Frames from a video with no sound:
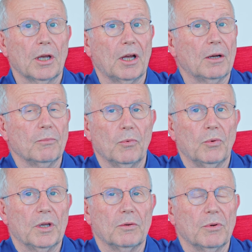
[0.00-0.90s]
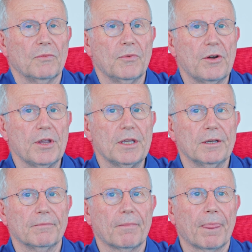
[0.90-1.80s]
We're
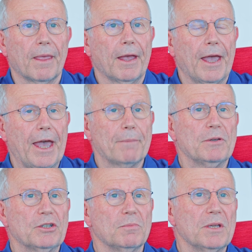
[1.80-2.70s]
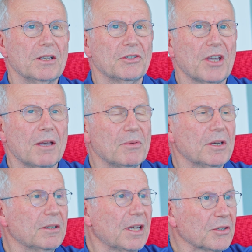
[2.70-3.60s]
very happy to be in
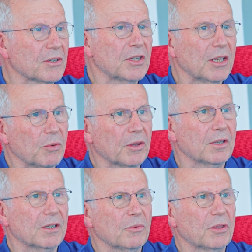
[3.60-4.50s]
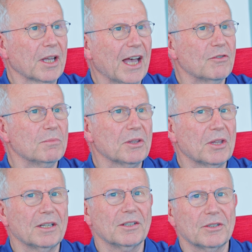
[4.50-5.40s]
Zambia, as I said, with a government
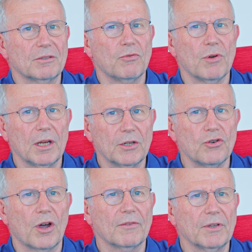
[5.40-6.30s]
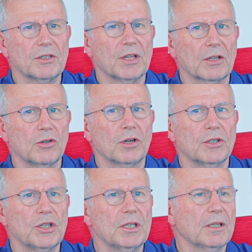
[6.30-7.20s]
that is really driving
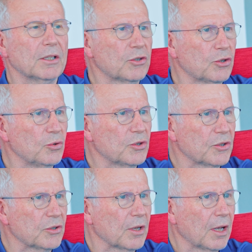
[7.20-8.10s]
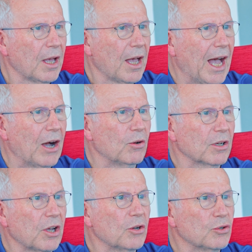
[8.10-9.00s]
technology. It suits
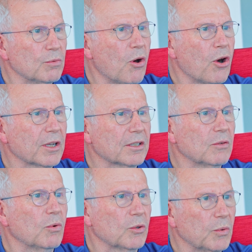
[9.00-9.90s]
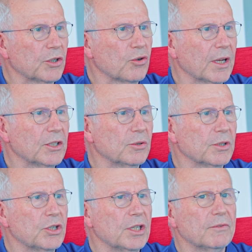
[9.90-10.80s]
our go-to market and what we're trying to
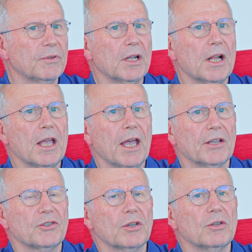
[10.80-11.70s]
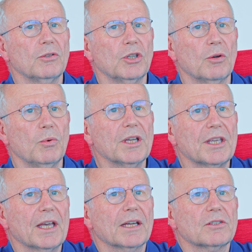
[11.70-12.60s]
achieve. And so, we're
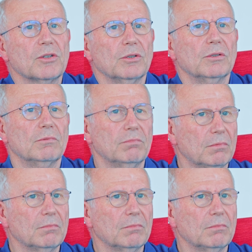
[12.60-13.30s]
here to